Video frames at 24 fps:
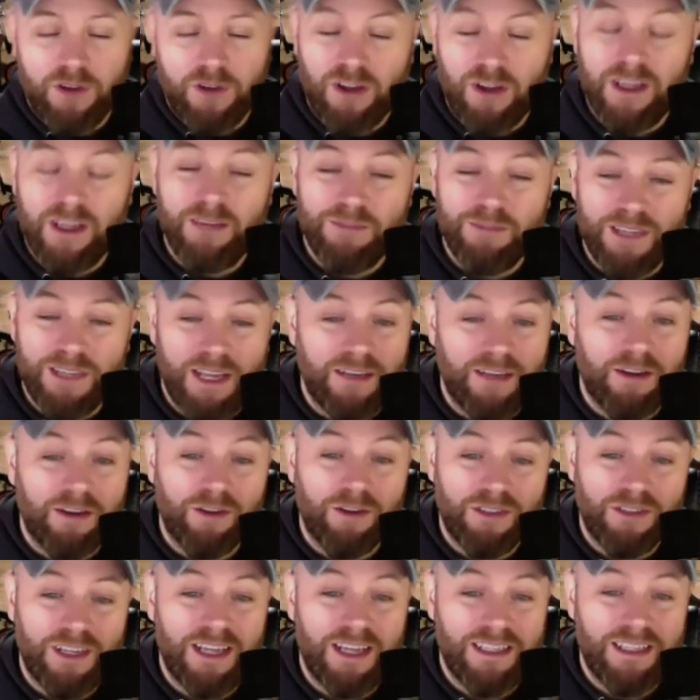I keep saying don't
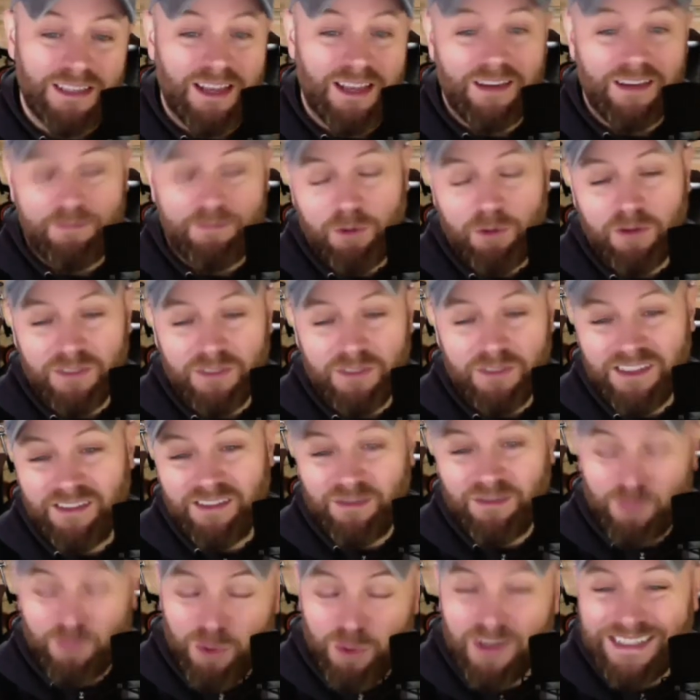say stay positive,
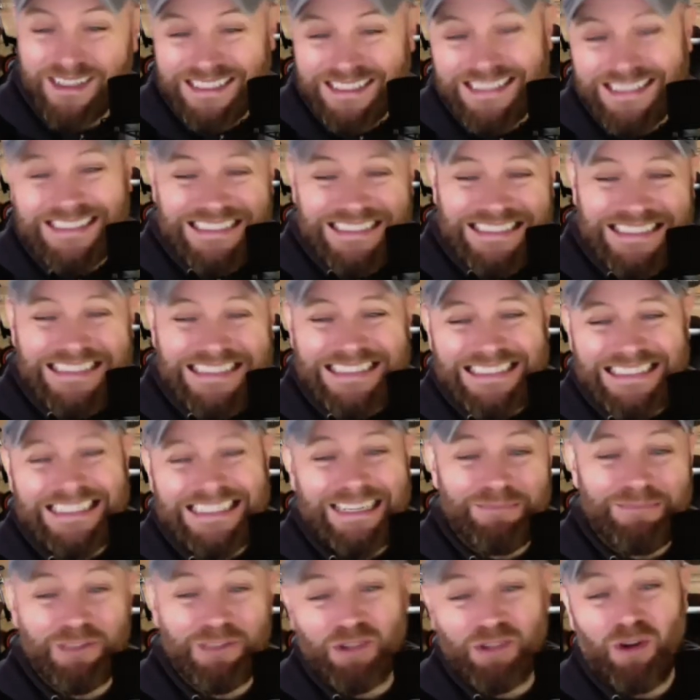but it
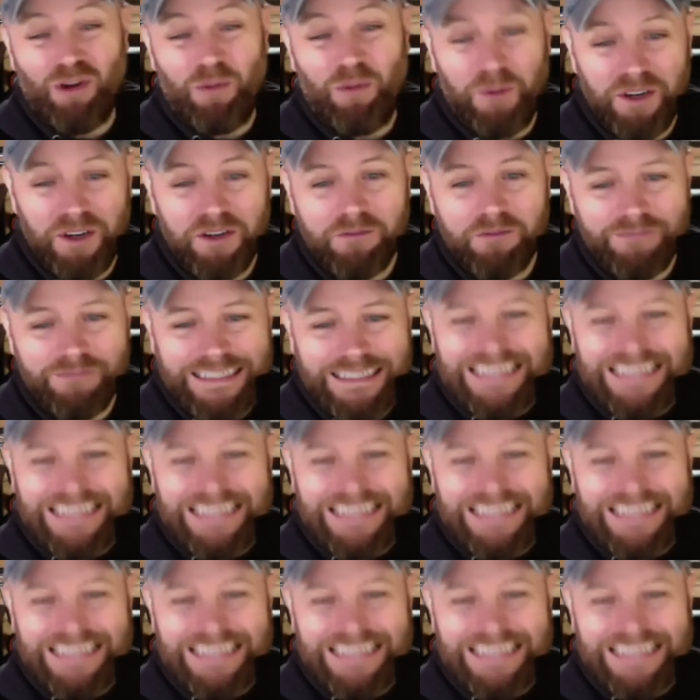keeps cropping up.